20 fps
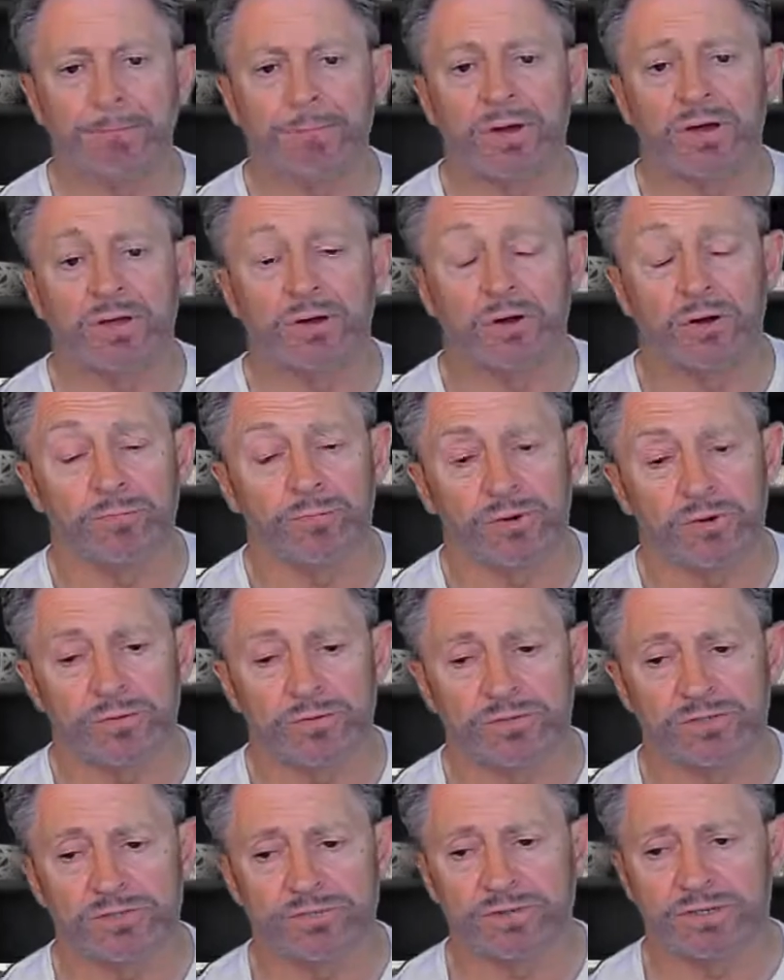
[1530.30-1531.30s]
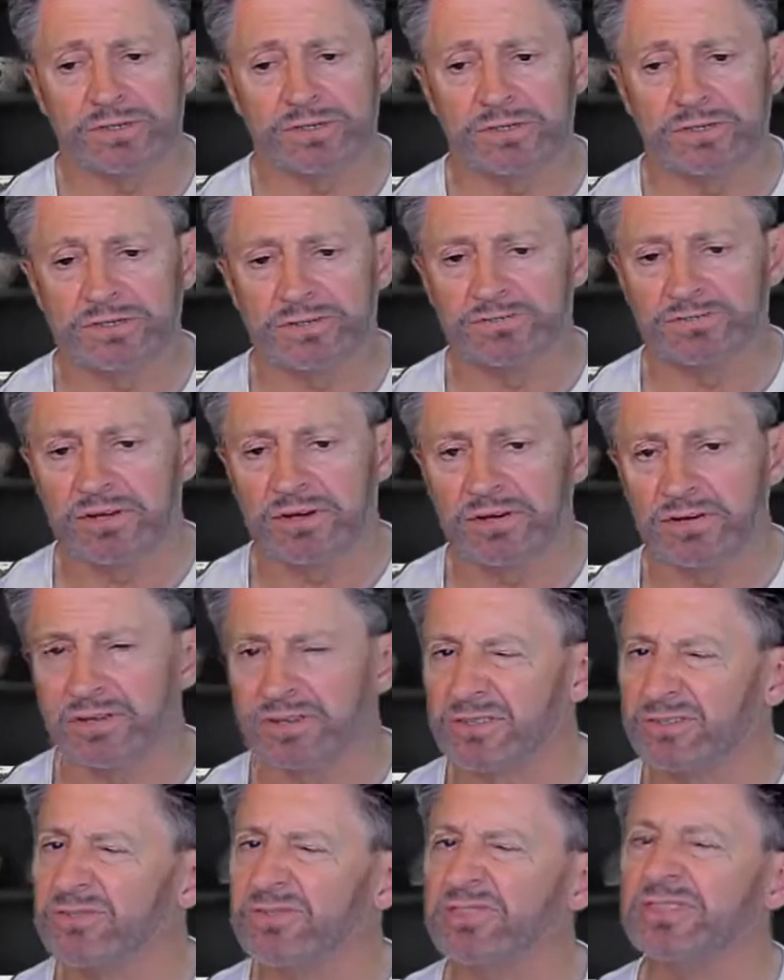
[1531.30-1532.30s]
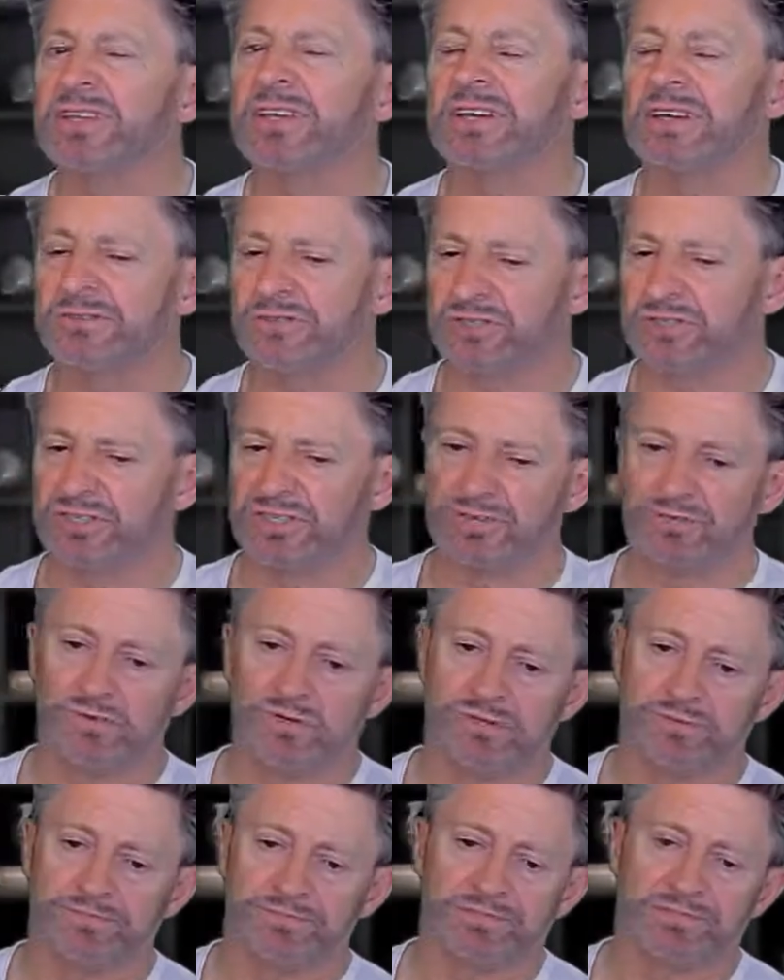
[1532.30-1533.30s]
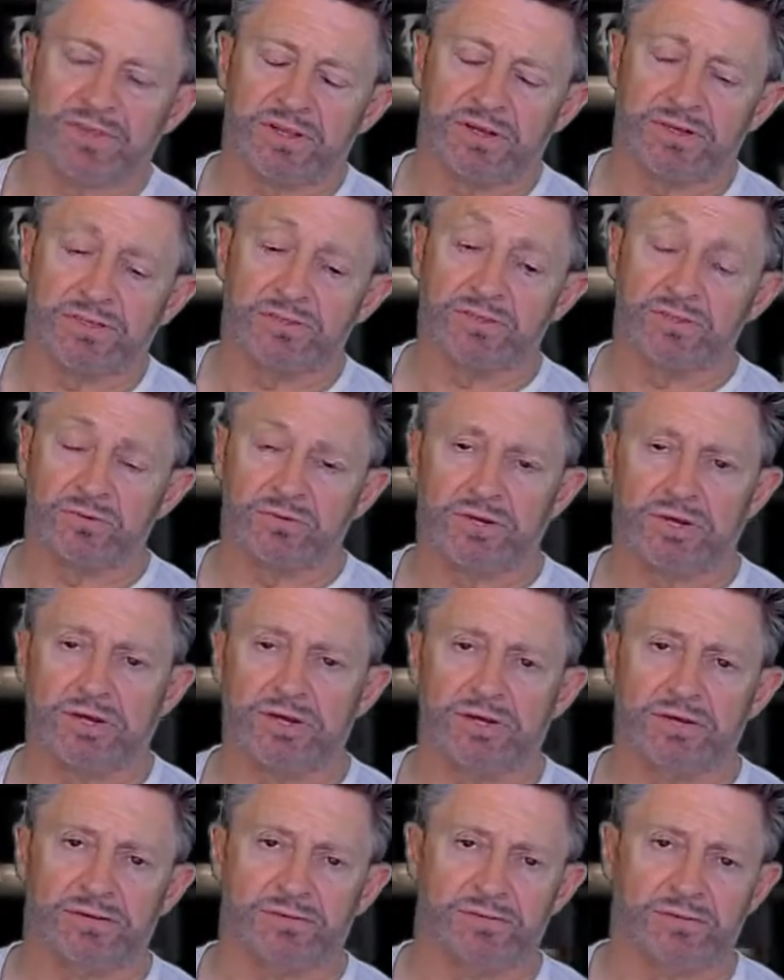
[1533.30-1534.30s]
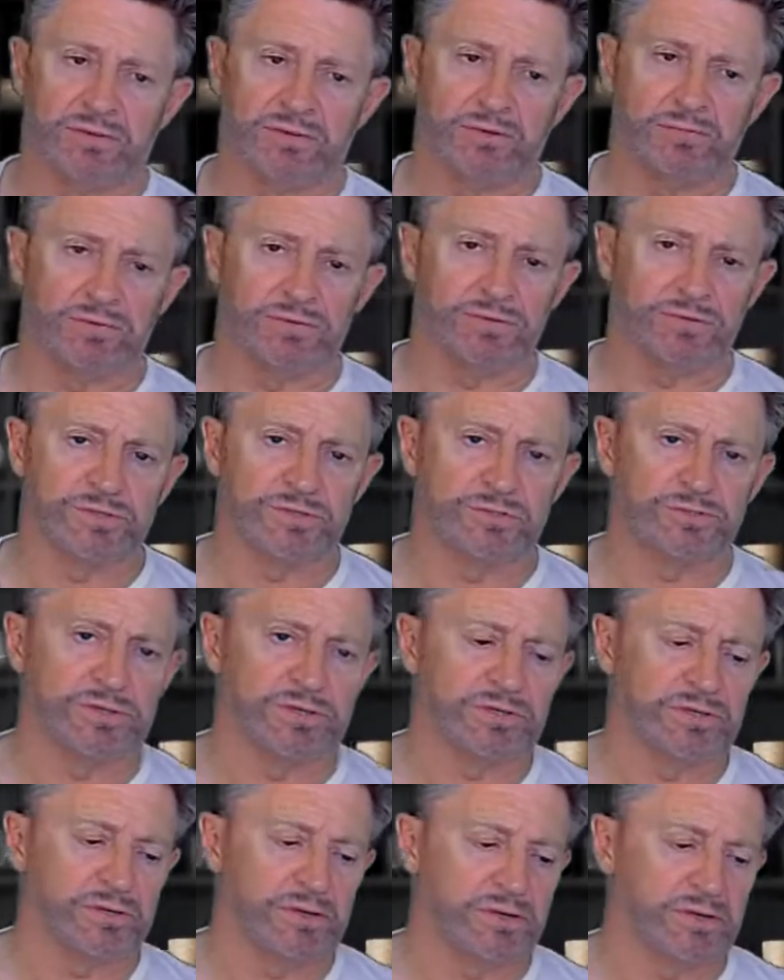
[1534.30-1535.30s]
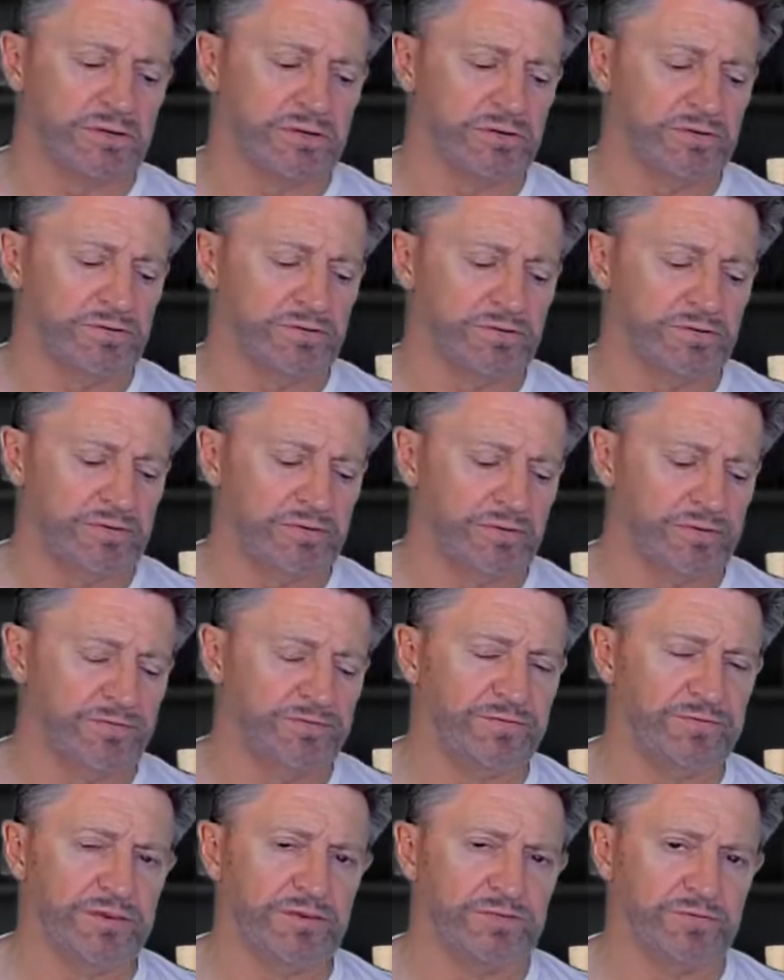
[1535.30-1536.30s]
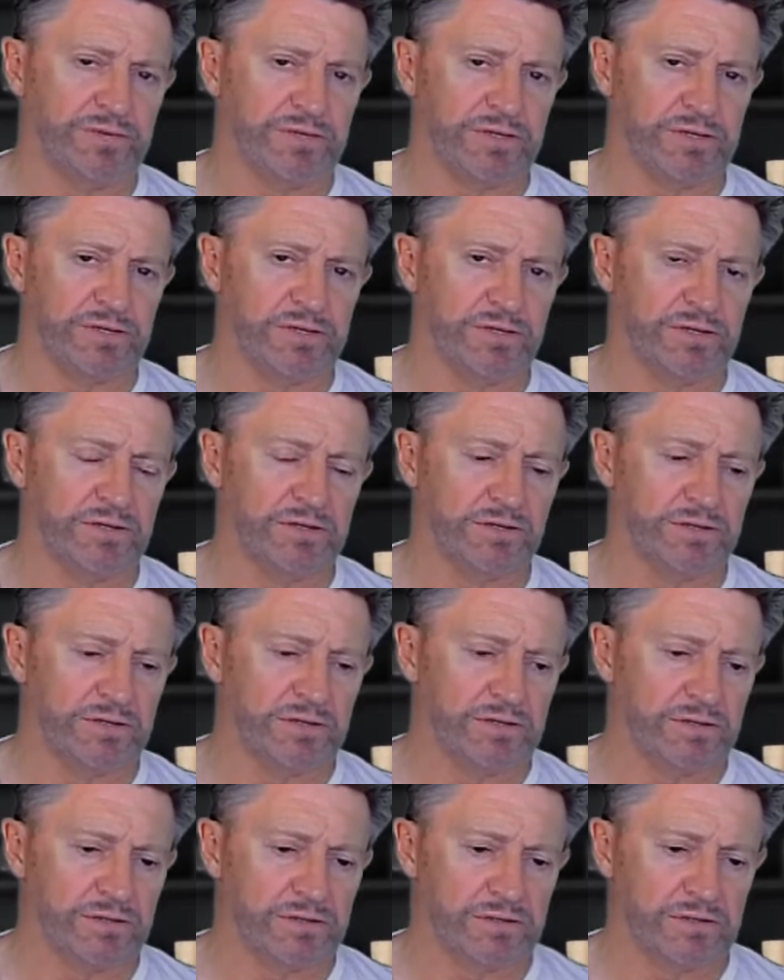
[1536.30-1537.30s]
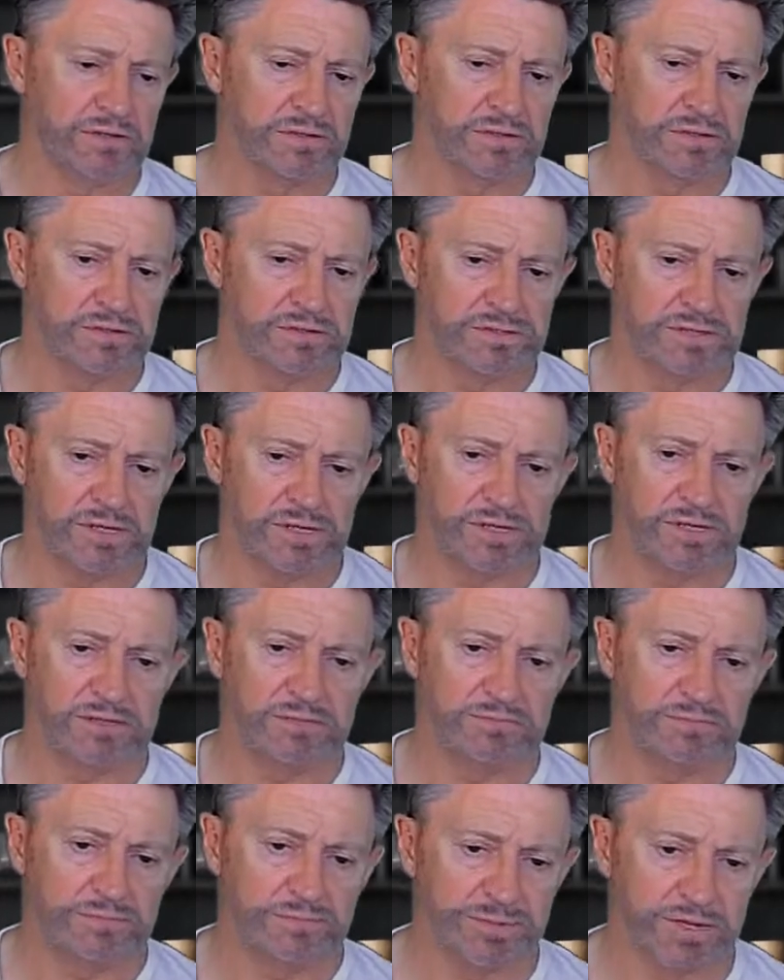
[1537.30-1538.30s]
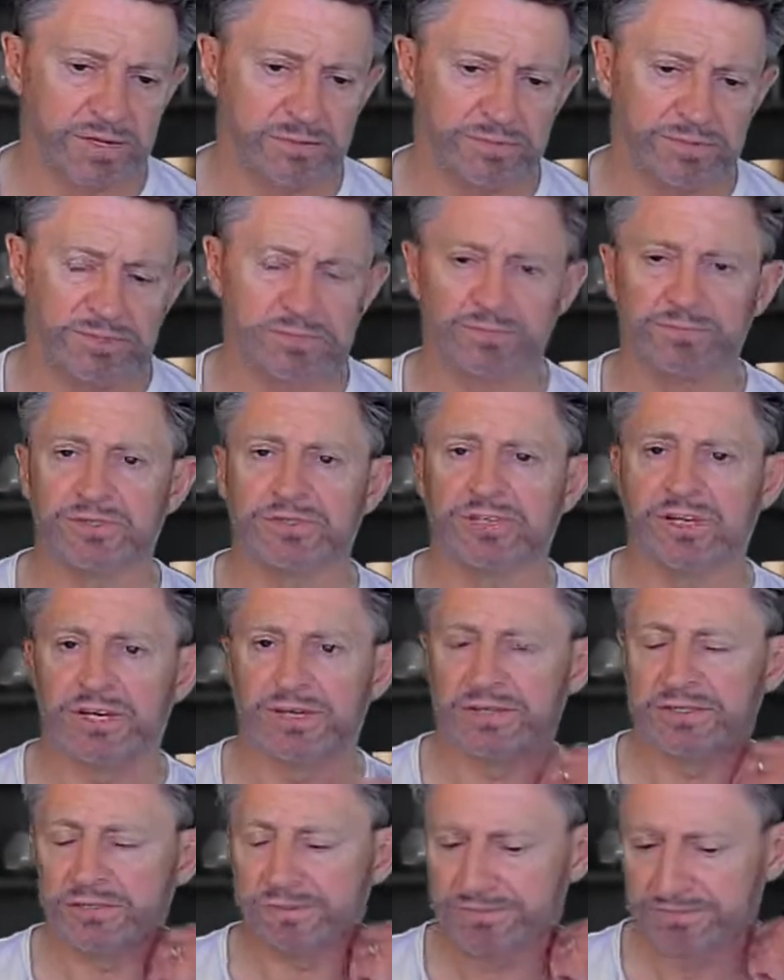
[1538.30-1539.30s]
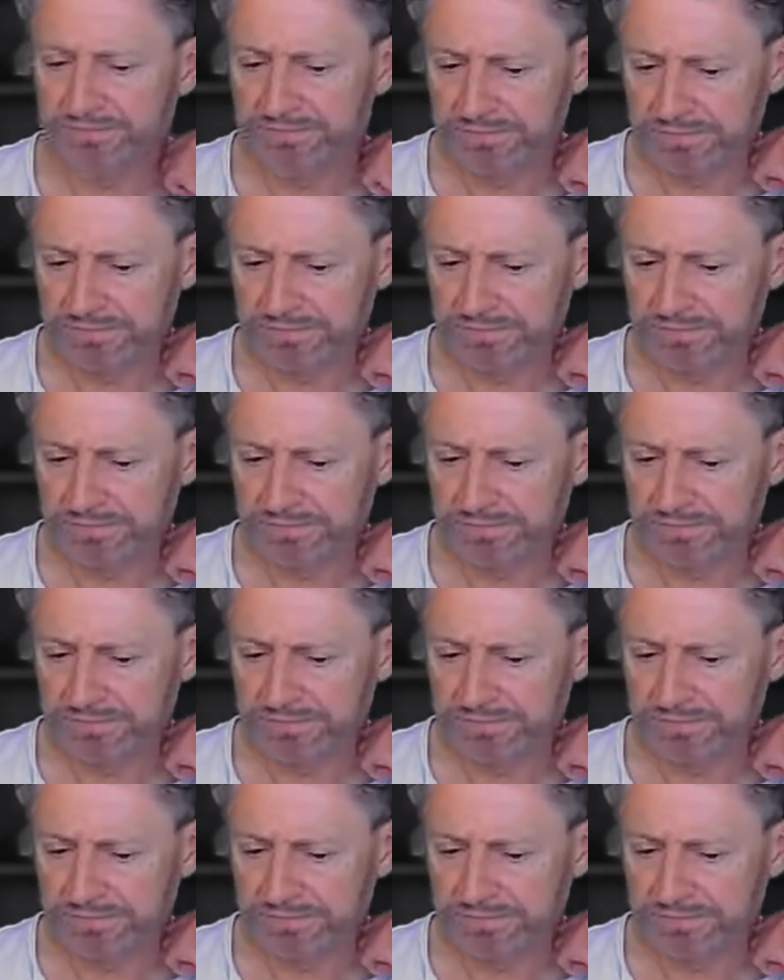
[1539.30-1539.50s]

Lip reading: My upload speeds, now this is the interesting one. I do have an upload speed of 50 megabits per second.